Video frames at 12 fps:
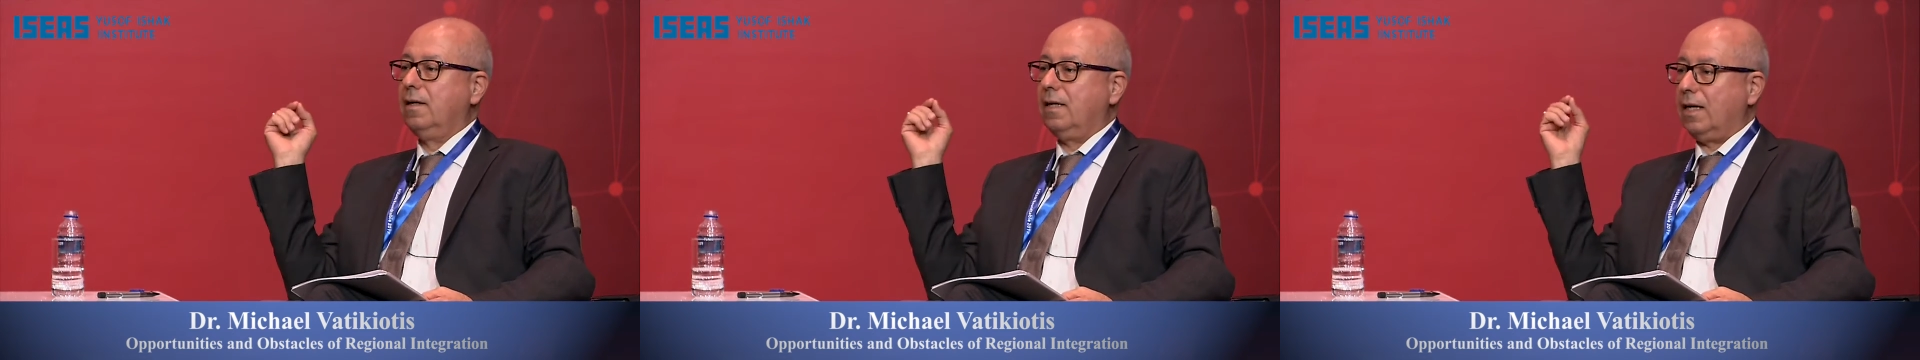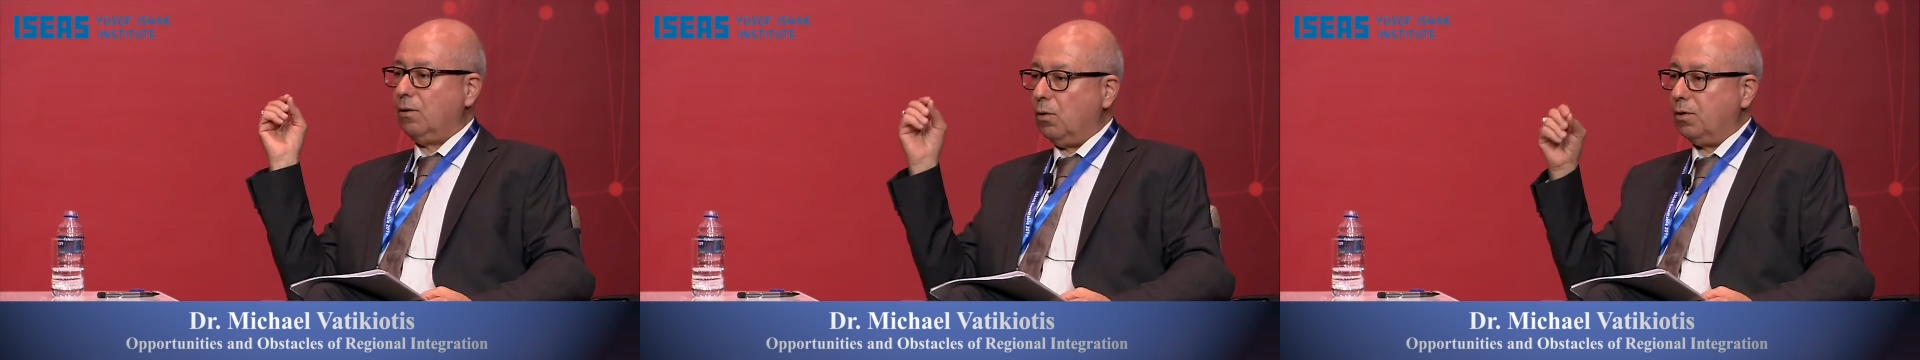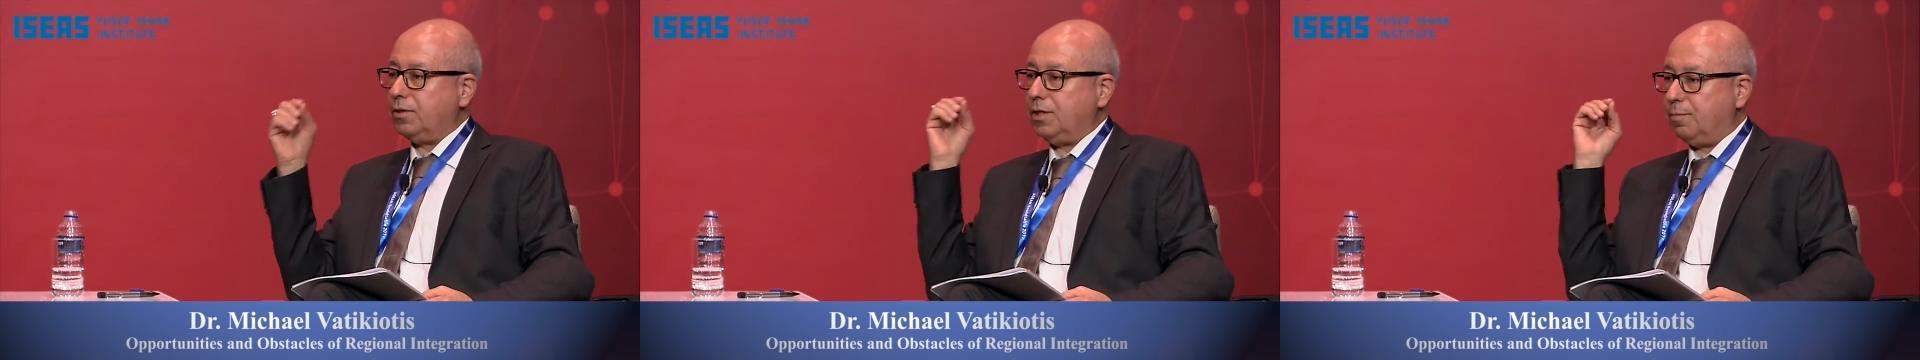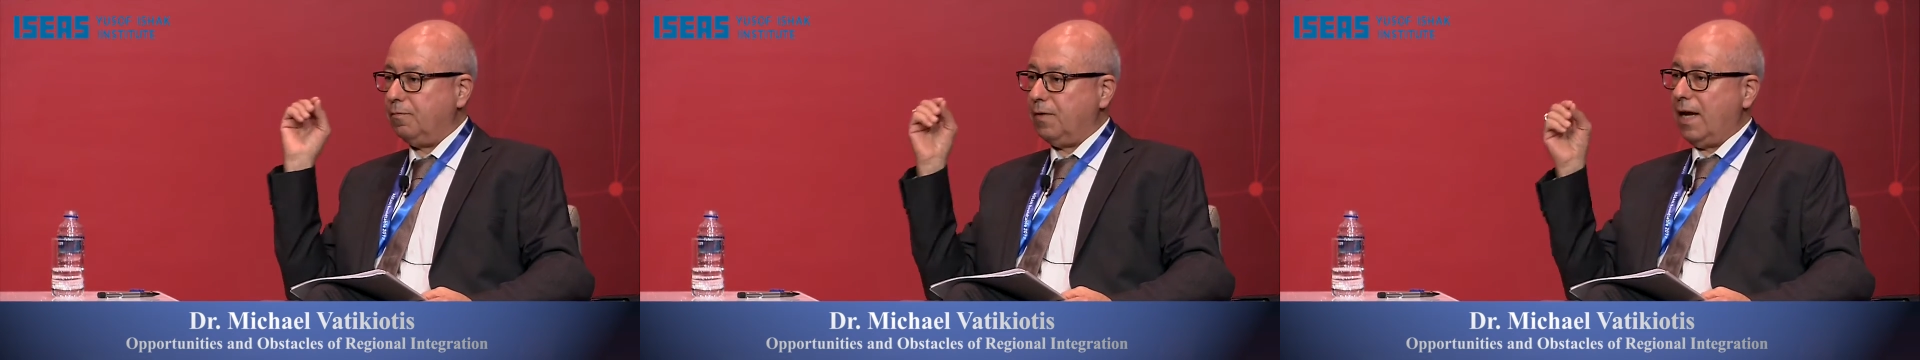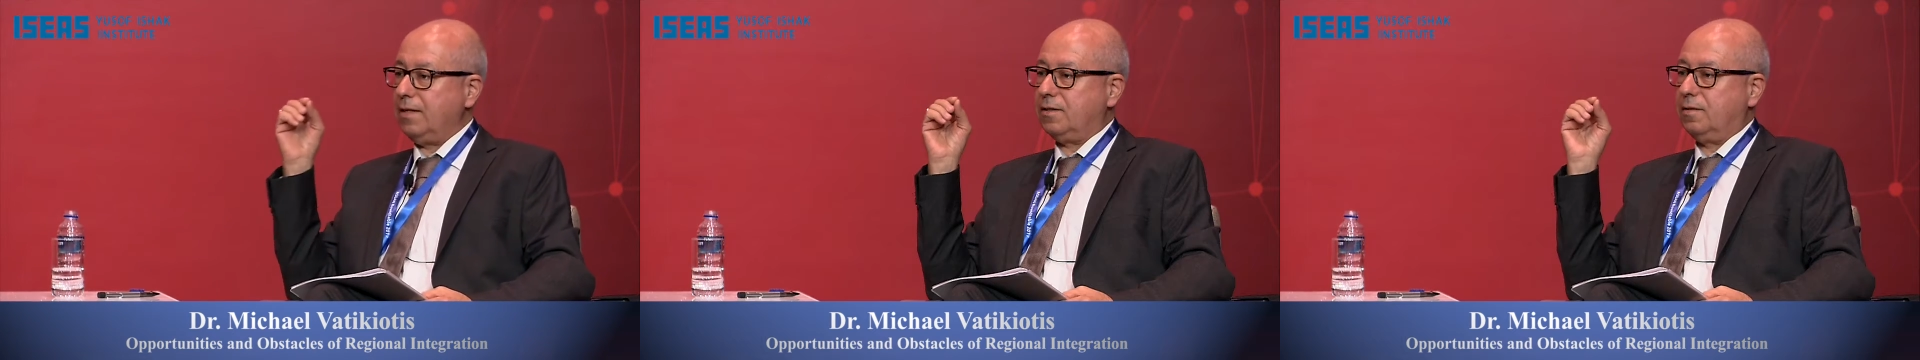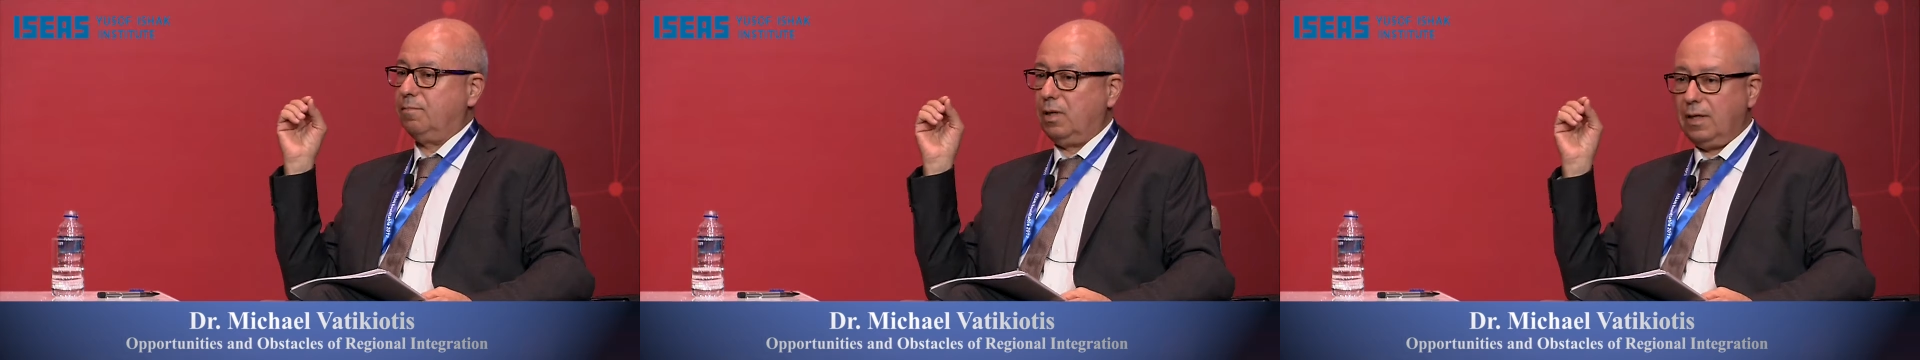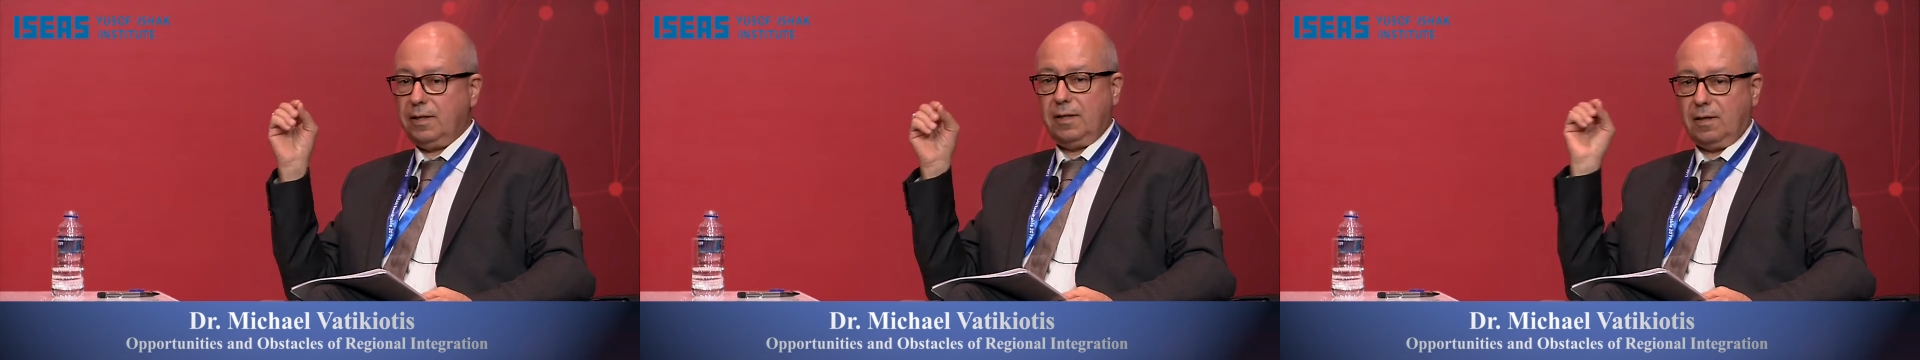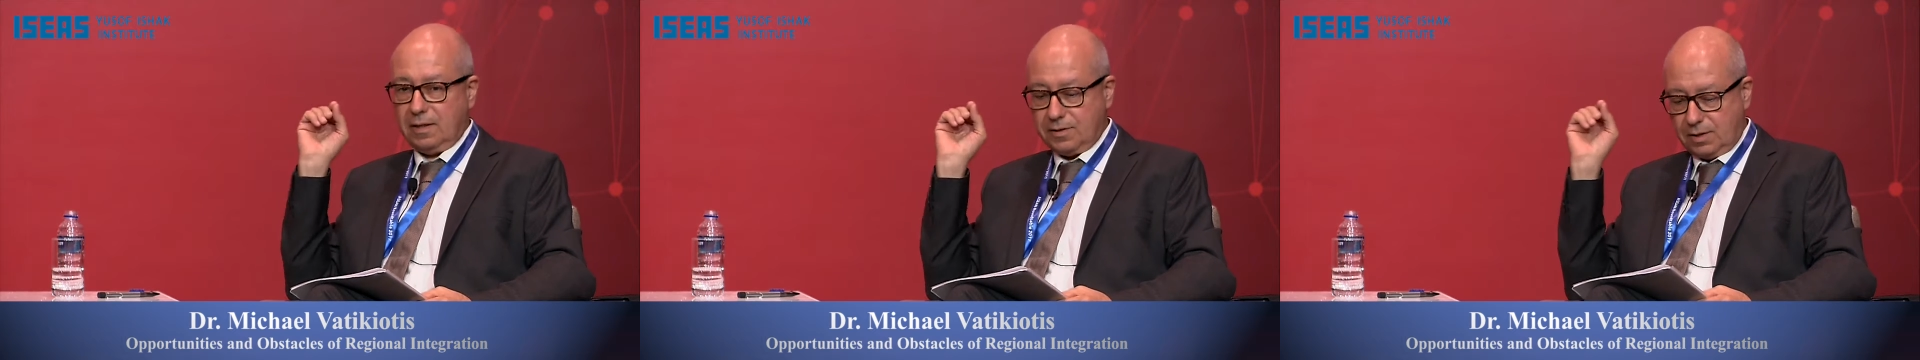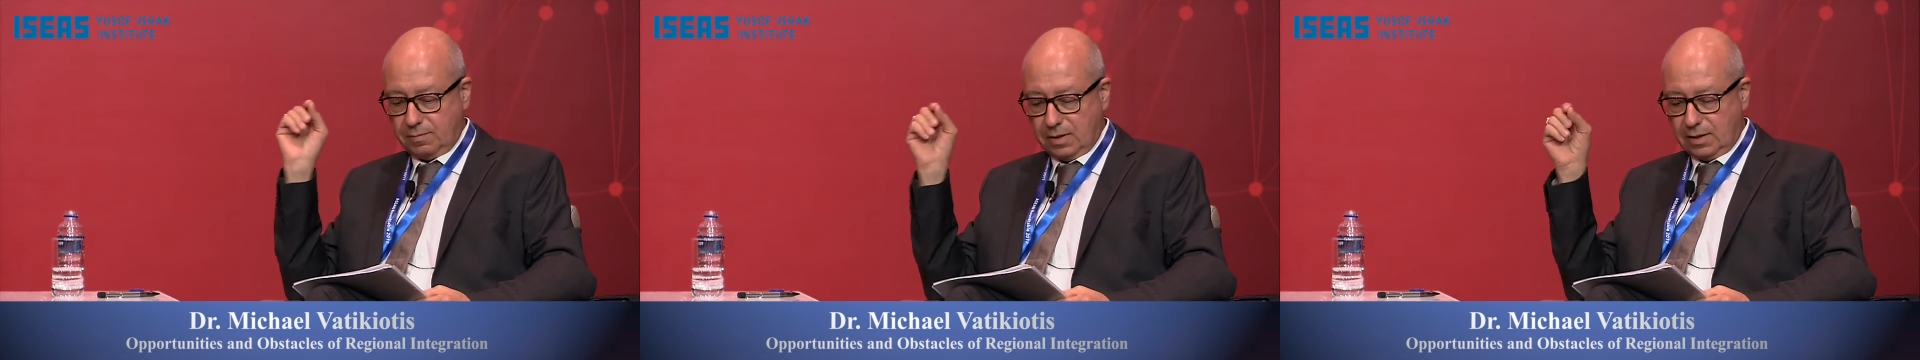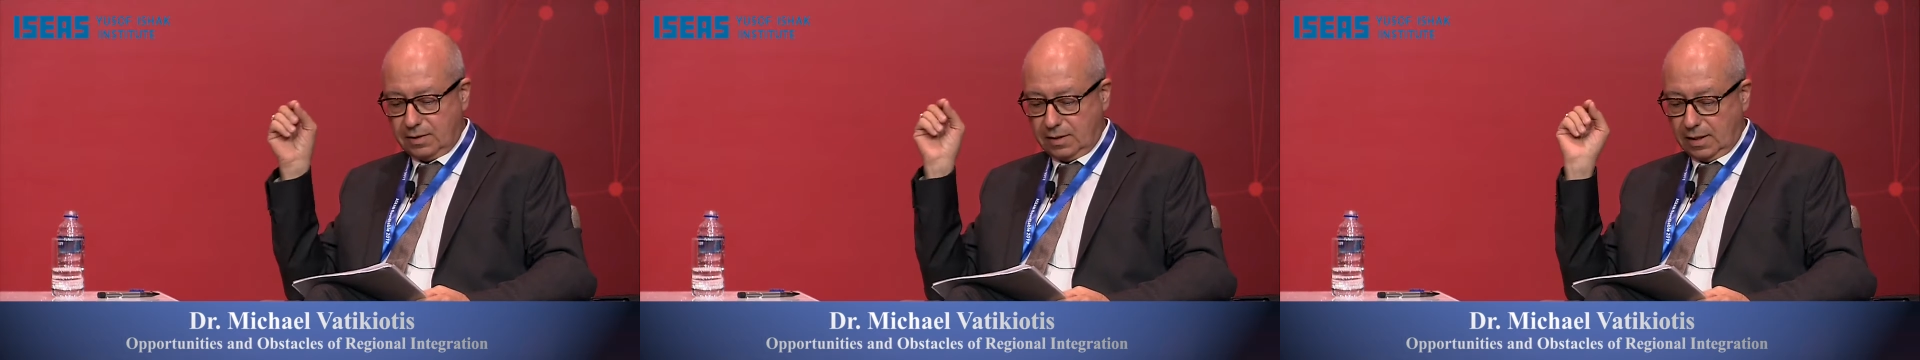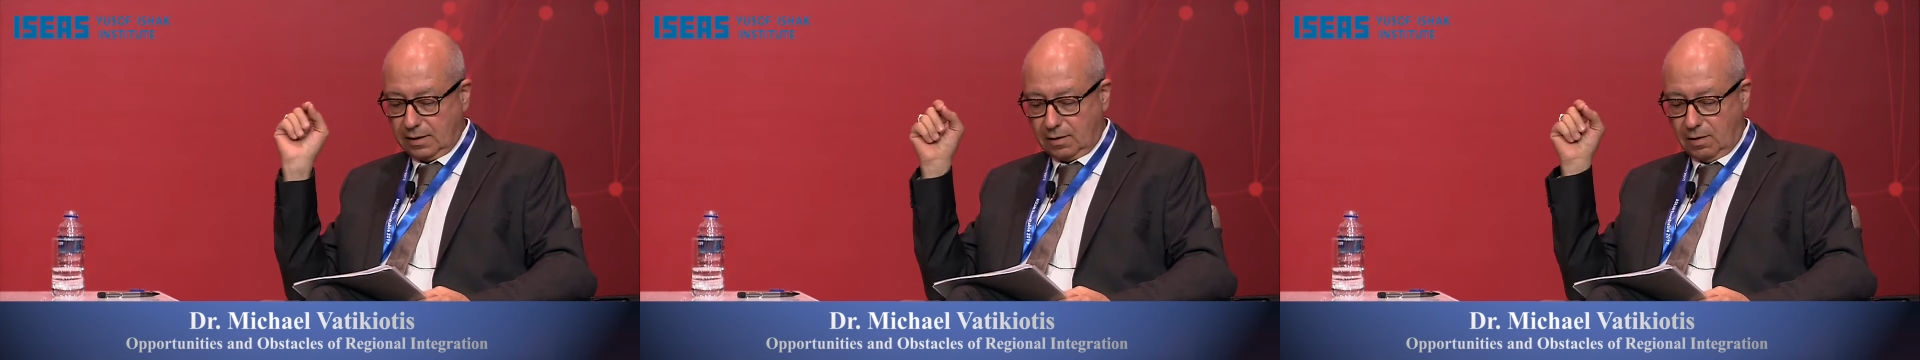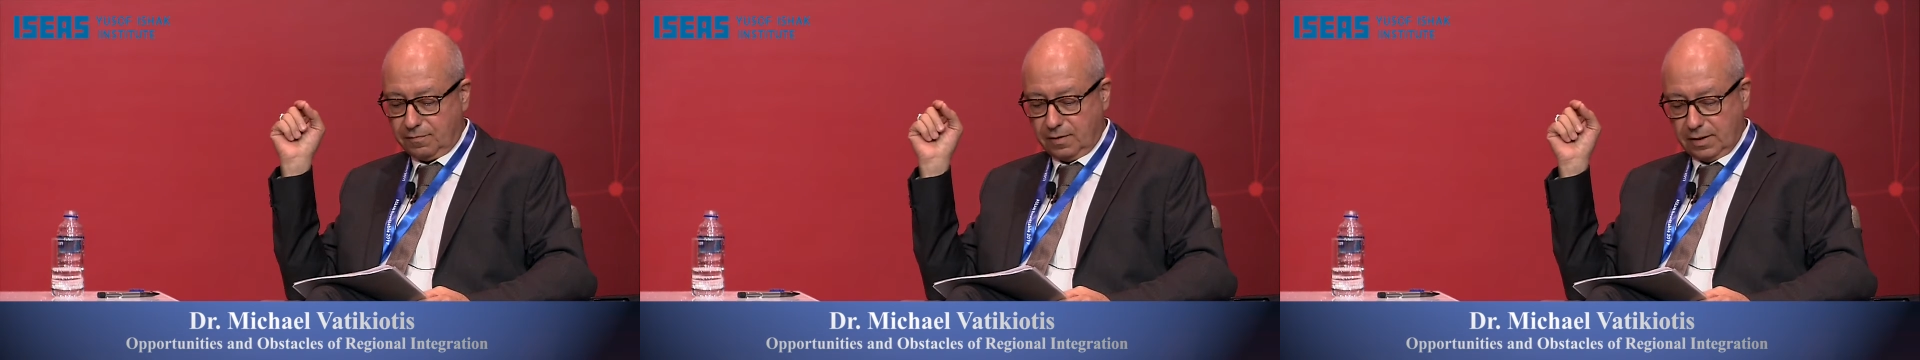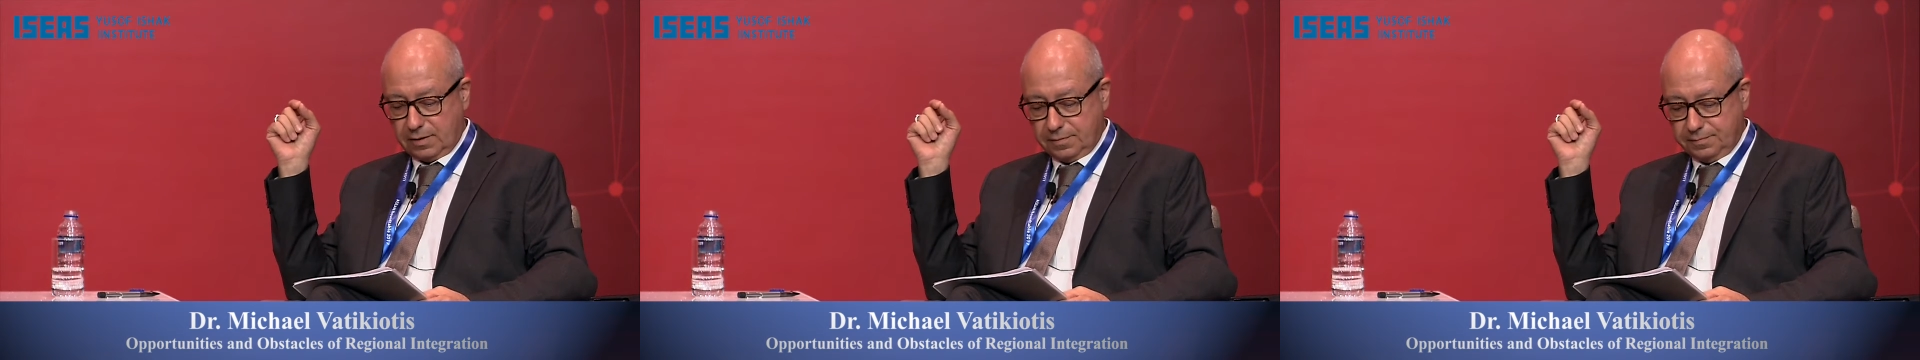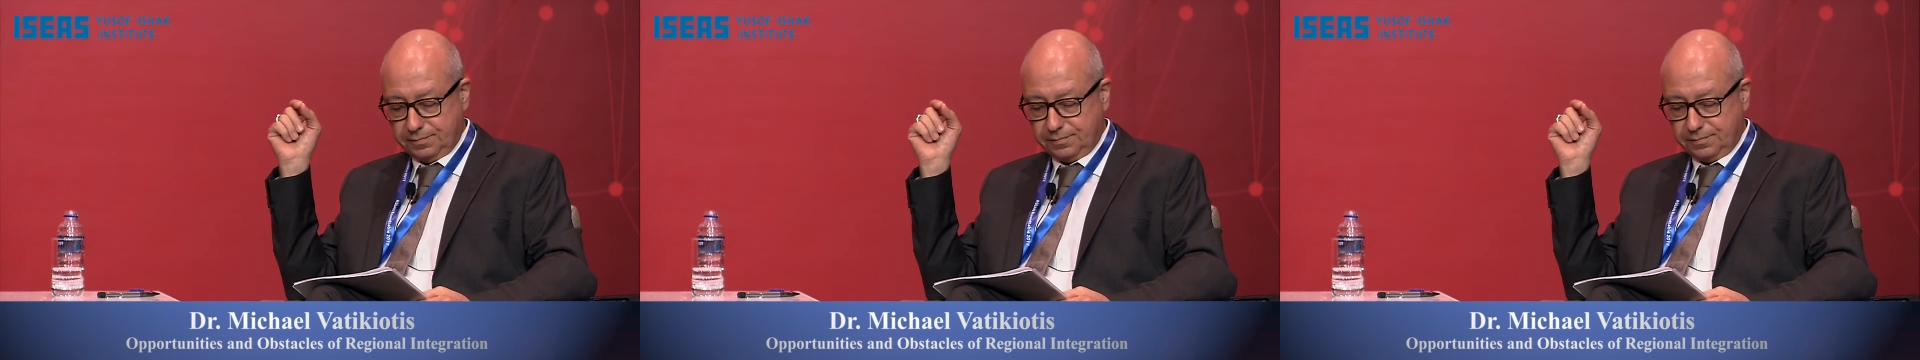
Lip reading: in order to prevent political instability and conflict.